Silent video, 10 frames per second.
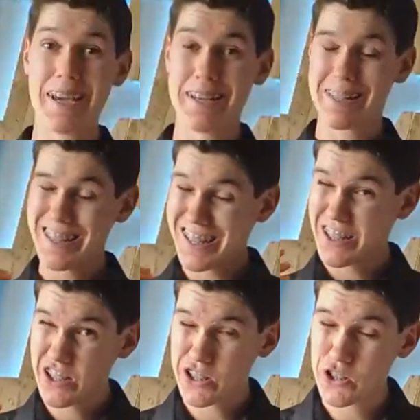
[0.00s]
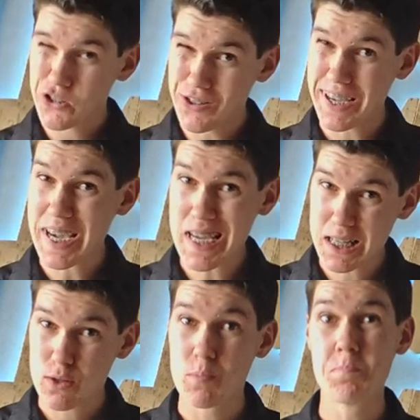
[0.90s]
and an additional
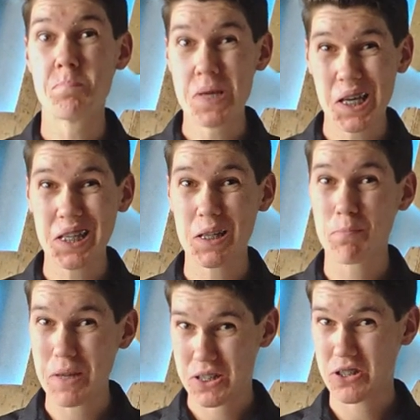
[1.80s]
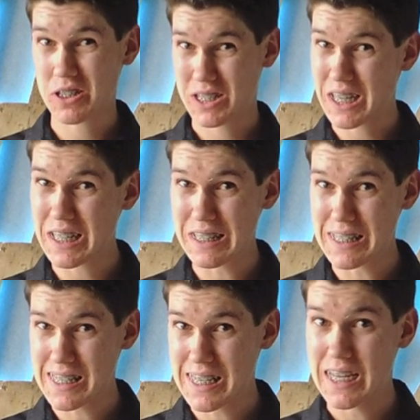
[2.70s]
eight million metric
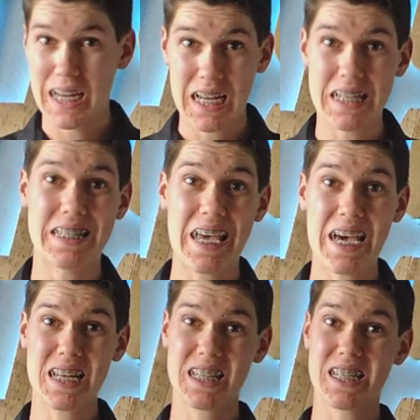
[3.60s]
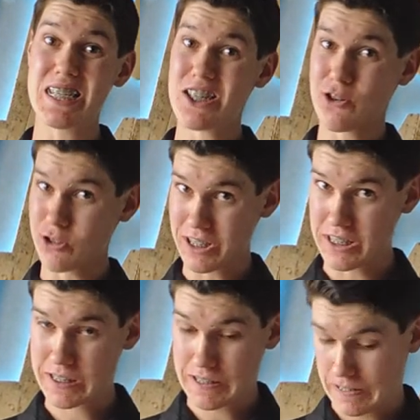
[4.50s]
tons is added yearly.